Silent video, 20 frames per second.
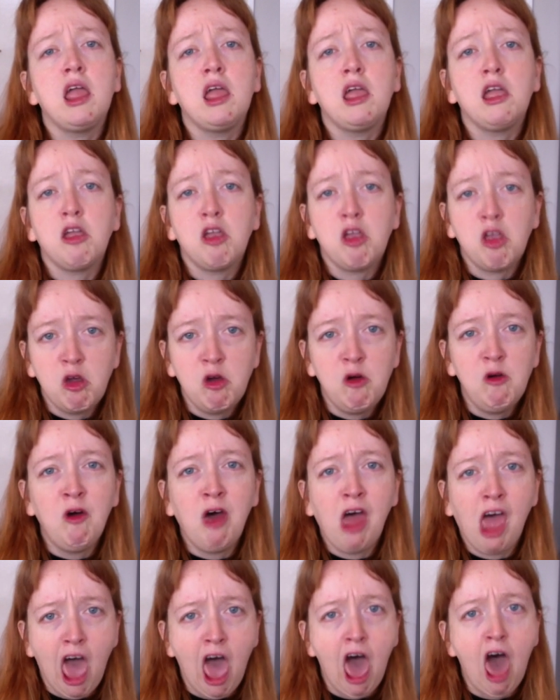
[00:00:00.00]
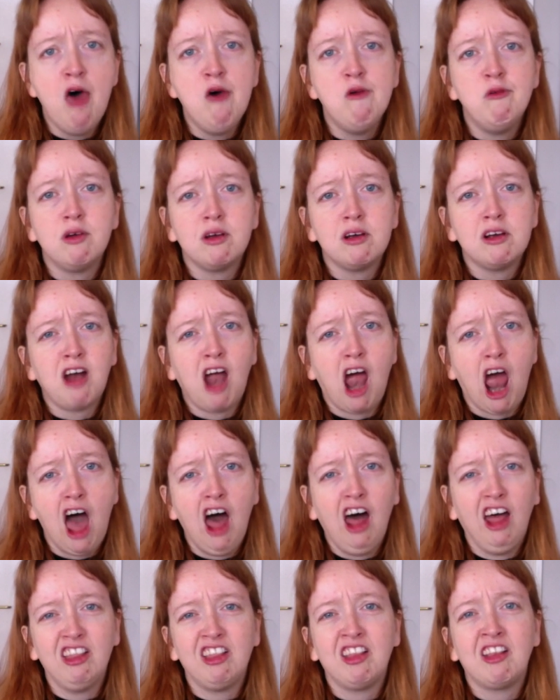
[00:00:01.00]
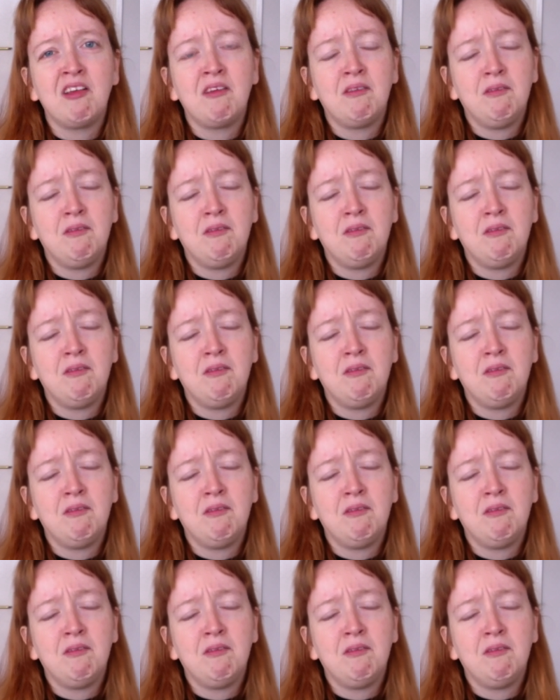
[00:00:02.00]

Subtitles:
you have grounds